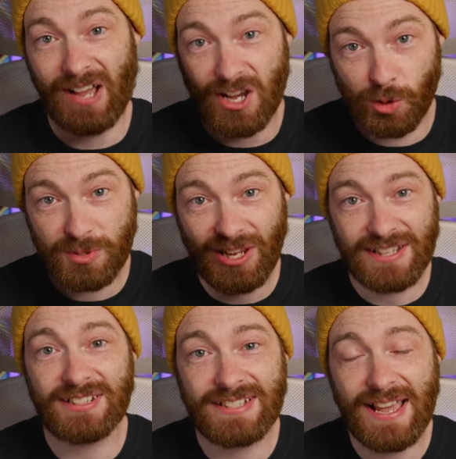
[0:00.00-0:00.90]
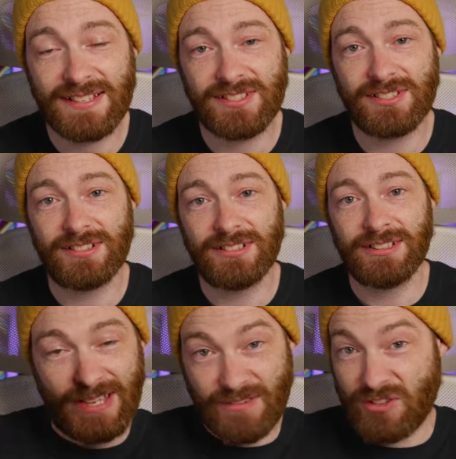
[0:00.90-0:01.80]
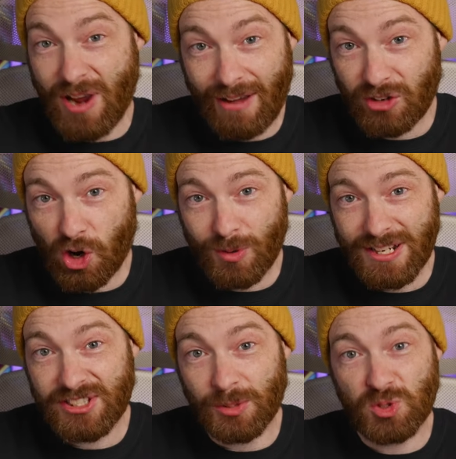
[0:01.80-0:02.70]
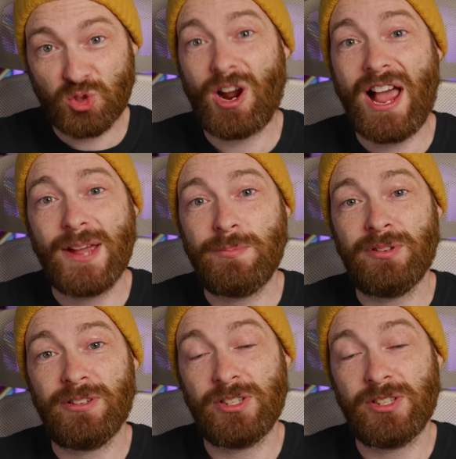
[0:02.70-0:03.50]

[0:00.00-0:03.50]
I hope you like the test. If you haven't already, subscribe,